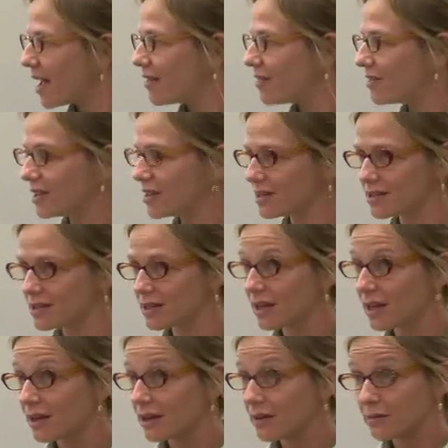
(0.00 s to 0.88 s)
and this
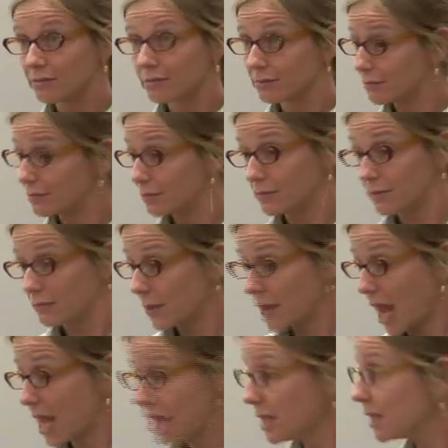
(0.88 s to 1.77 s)

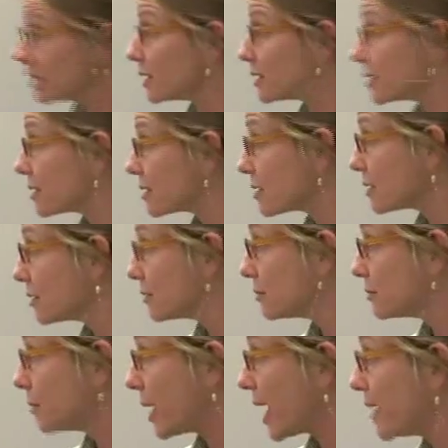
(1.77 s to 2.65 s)
endless
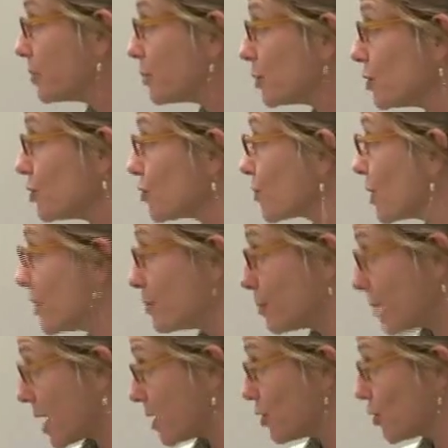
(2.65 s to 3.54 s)
papers written
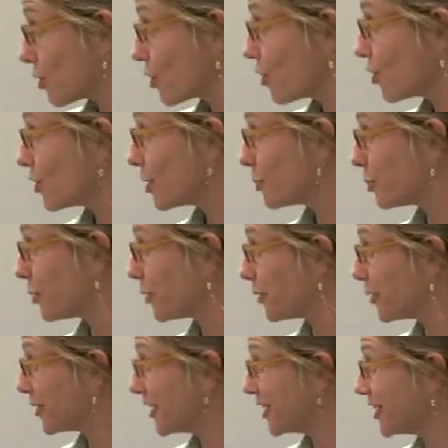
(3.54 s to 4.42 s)
by your current
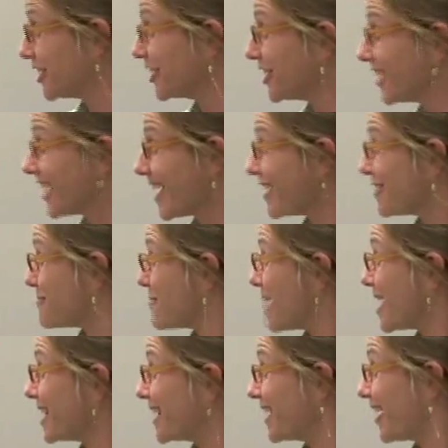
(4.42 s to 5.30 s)
employer and
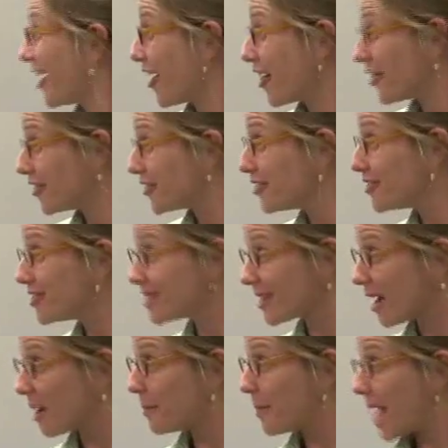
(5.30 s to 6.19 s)
many others
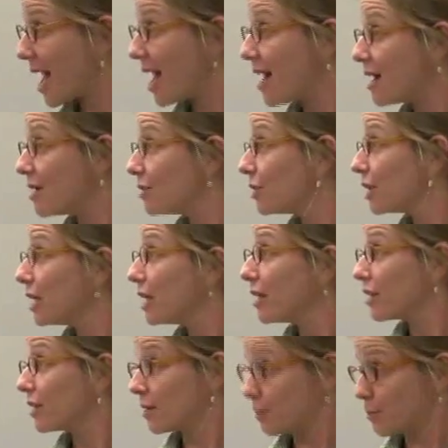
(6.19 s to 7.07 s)
about
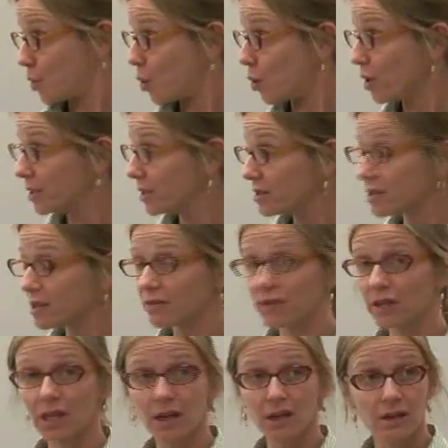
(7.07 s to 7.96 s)
the importance
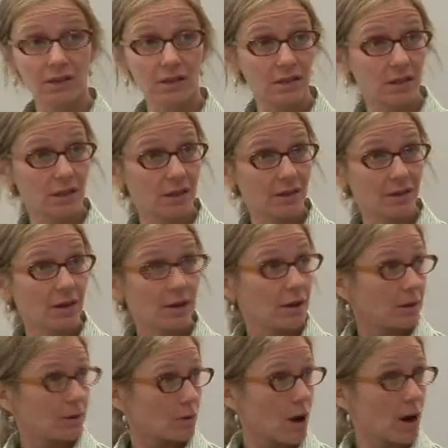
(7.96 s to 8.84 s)
of this, and
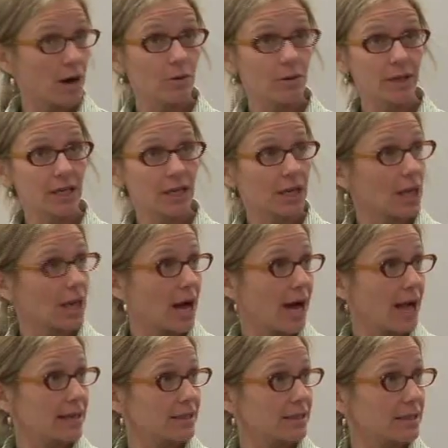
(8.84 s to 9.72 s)
why are we in a
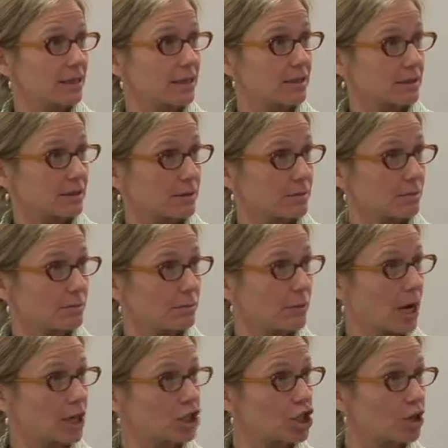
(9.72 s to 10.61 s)
class that's
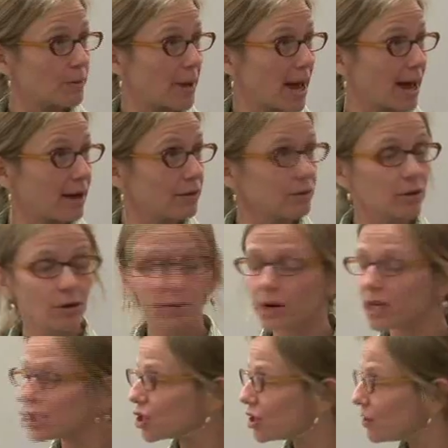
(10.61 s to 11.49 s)
much about the
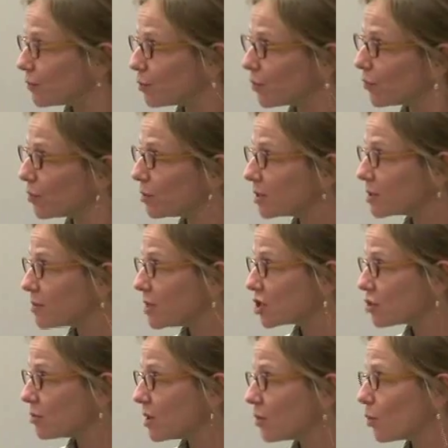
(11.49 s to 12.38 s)
question of performance
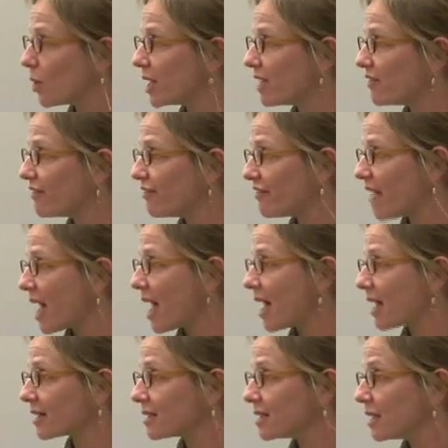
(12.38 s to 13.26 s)
measurement when in
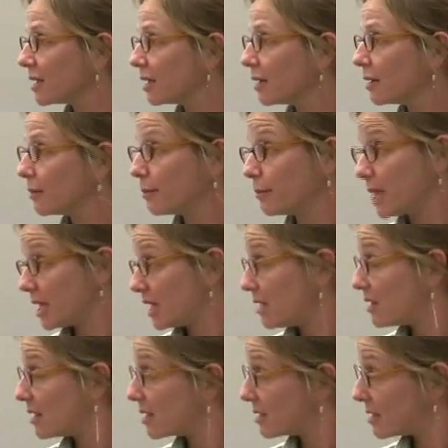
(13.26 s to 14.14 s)
fact many
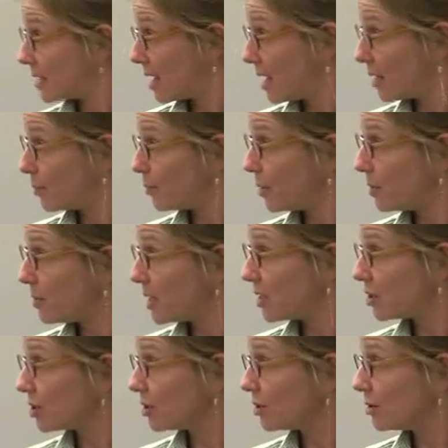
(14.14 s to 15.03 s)
things can't be
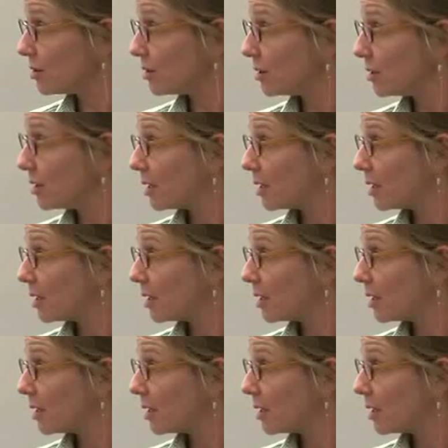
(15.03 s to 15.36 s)
measured